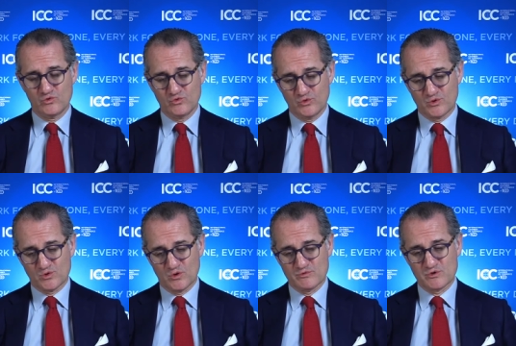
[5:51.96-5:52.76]
to the
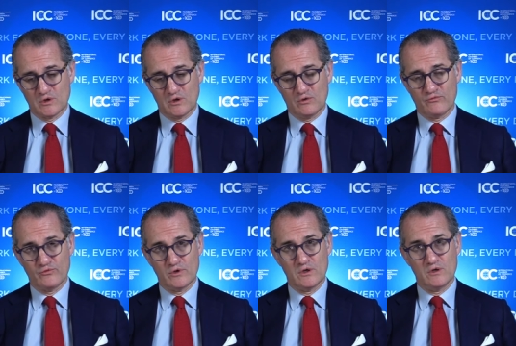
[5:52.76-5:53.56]
terms of
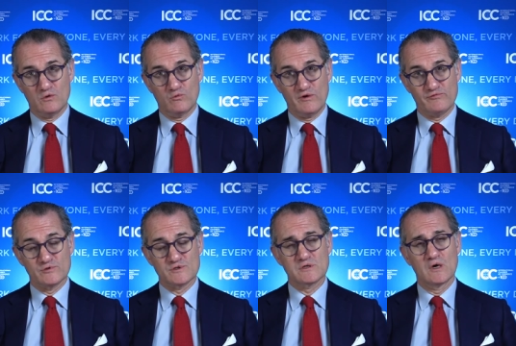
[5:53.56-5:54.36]
uh,
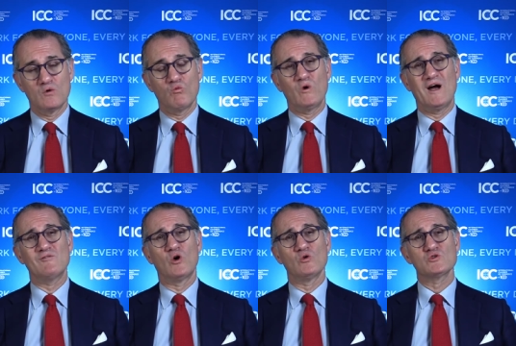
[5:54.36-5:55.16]
reference. We
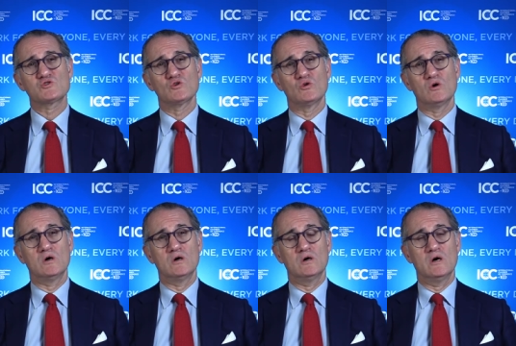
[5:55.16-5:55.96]
have also
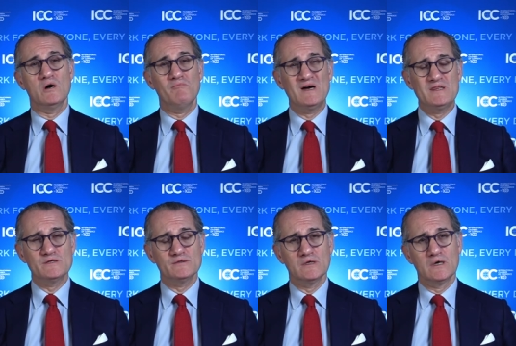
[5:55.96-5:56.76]

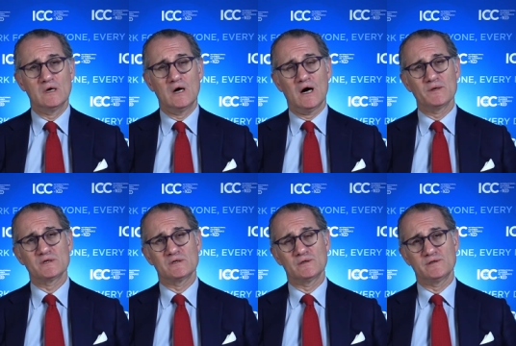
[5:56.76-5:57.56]
amended
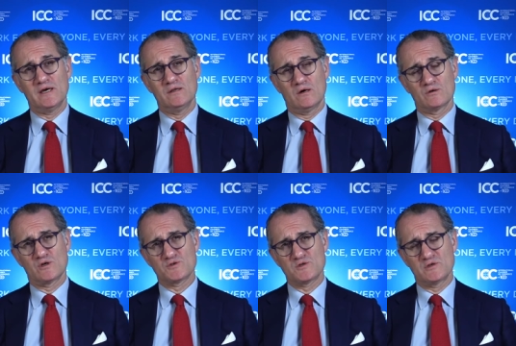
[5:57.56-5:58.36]
Article 10 on
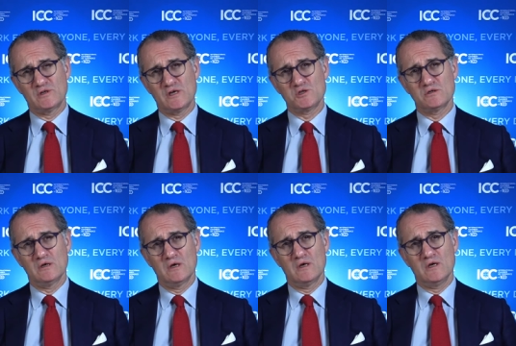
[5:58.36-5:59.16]

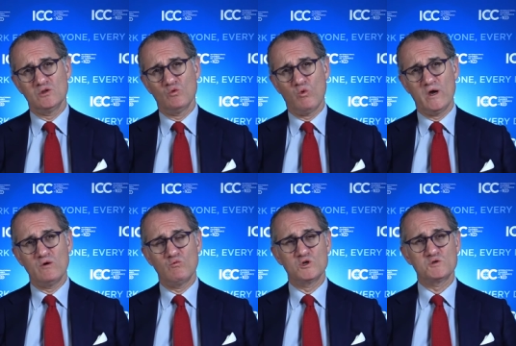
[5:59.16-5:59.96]
consolidation in a
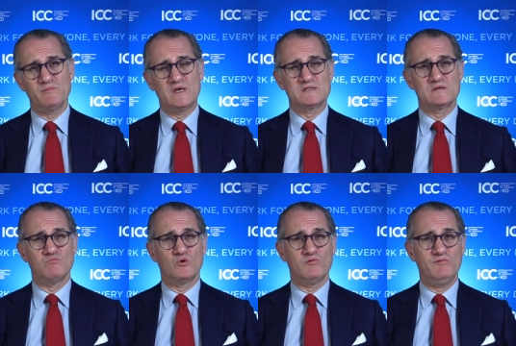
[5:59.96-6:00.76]
way which makes
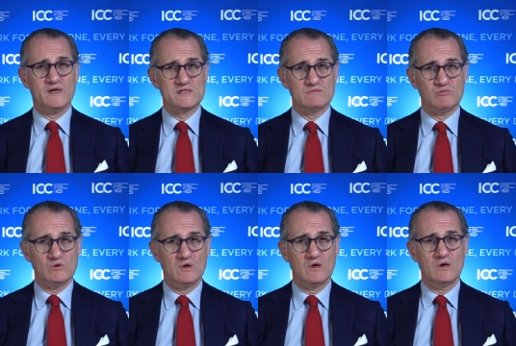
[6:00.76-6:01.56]
it more
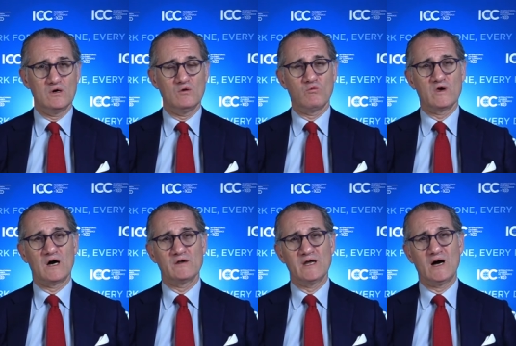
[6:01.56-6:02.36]
flexible. Uh, we
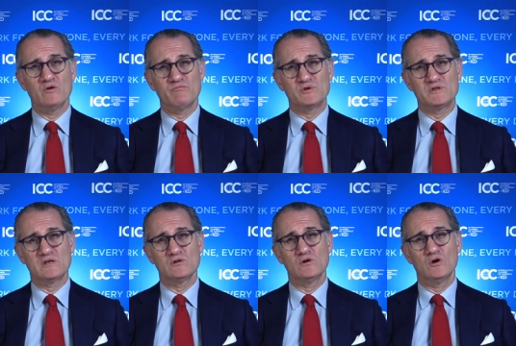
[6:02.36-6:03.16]
are now in particular